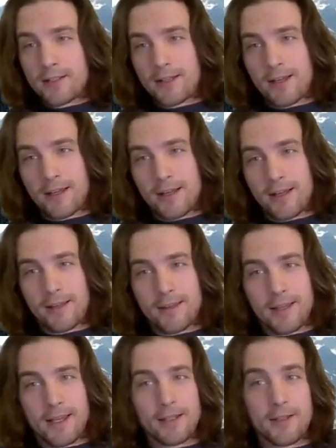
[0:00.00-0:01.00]

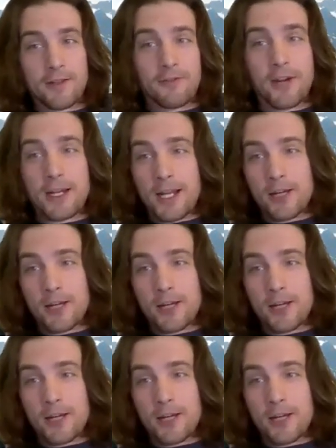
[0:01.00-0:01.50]
than the finite